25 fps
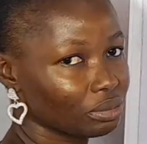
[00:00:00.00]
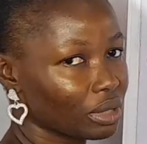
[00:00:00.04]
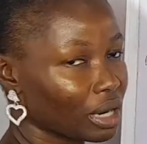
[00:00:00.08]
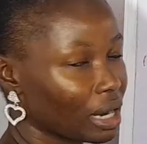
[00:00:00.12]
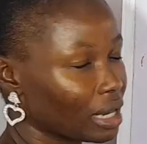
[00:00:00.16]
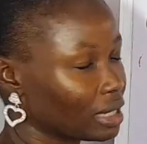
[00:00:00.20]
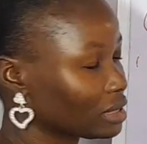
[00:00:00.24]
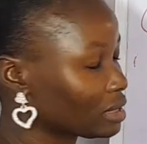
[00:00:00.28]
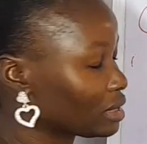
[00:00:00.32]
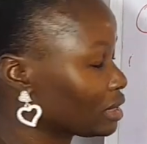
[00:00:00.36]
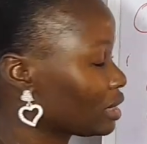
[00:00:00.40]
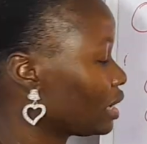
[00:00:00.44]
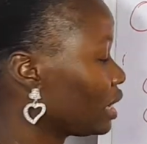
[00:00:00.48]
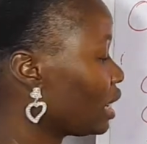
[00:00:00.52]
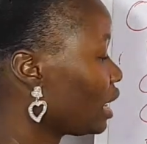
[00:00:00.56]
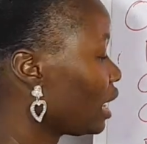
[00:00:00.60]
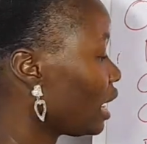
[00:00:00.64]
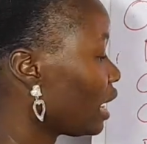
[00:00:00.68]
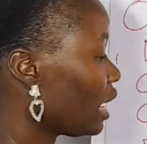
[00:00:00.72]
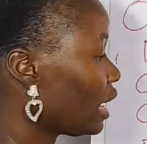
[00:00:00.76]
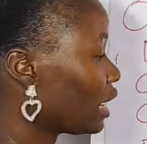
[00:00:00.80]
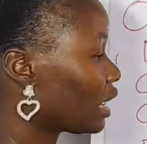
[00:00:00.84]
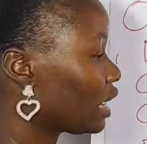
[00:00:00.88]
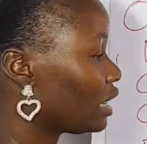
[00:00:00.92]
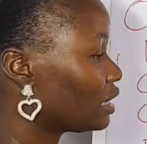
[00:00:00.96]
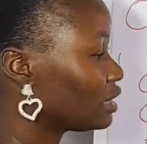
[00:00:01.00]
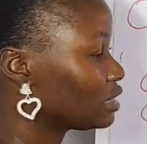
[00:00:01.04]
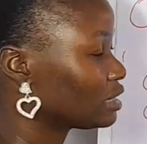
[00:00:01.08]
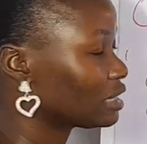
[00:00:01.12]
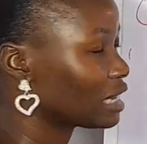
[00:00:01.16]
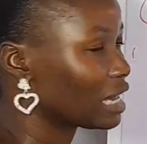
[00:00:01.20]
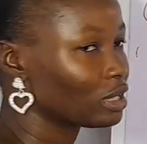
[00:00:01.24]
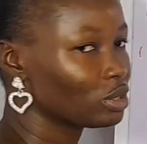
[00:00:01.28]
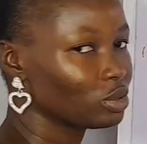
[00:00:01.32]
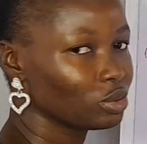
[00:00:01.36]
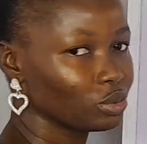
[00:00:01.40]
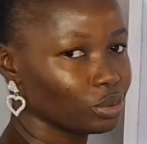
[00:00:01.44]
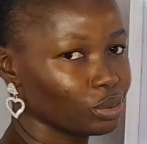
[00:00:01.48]
price. I can
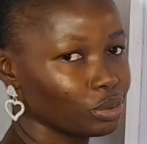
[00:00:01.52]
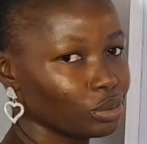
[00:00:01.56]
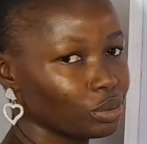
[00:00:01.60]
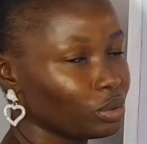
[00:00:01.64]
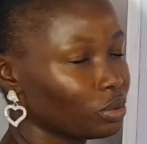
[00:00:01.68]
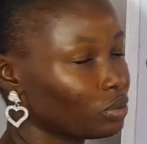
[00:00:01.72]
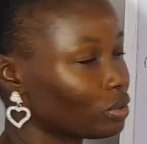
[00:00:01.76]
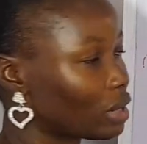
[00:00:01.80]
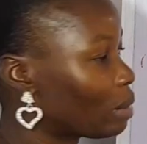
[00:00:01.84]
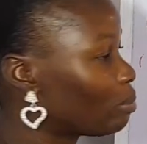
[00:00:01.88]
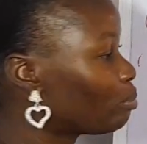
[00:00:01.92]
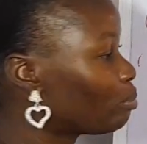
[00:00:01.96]
decide to go lower.